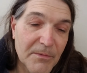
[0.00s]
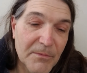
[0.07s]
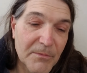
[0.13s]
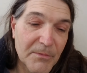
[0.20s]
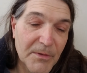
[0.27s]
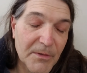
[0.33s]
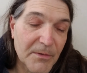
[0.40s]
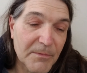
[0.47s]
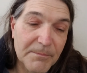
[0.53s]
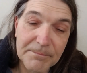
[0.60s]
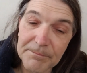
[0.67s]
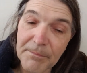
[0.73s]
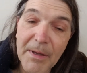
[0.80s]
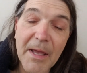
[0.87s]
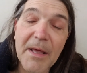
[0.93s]
real
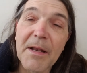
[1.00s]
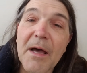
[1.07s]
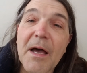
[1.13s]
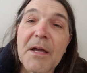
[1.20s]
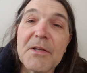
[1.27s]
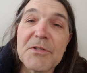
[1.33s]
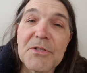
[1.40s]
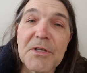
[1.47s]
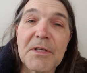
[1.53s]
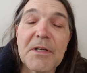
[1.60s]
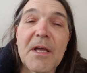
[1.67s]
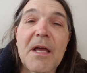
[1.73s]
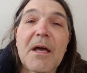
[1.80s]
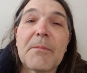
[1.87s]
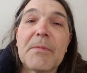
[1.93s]
bad hygiene
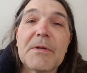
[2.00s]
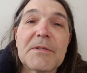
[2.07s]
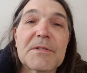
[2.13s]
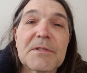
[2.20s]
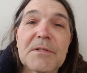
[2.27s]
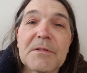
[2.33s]
habits,